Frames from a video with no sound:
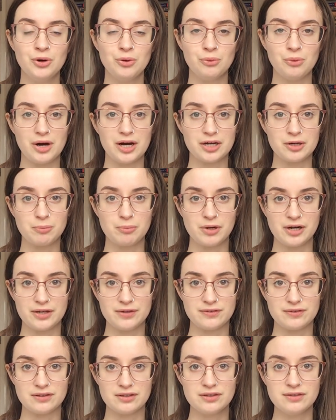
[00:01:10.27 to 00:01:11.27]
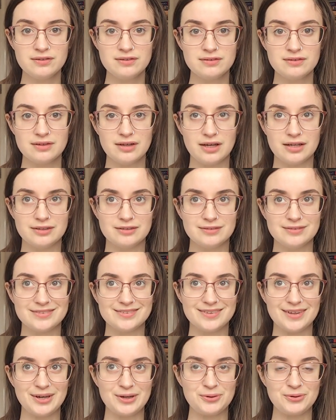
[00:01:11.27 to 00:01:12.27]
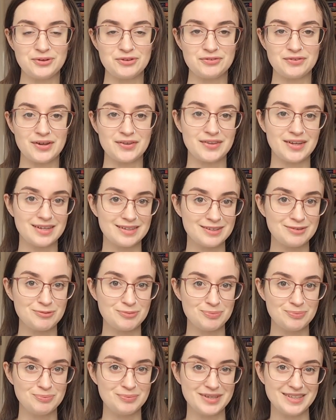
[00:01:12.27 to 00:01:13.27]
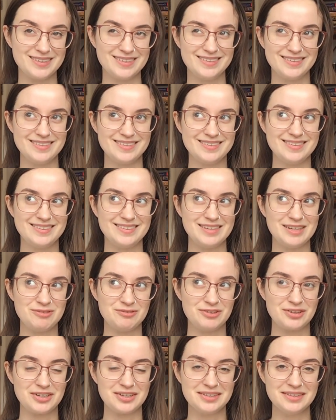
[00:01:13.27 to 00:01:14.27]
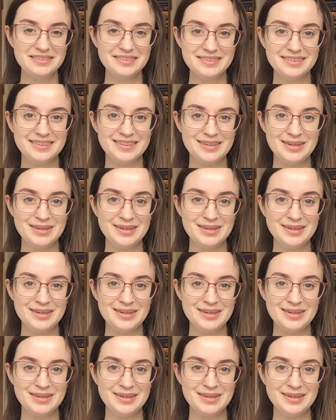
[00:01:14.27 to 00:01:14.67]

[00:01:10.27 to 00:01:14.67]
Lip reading: work appraisals, and I always found that a bit difficult,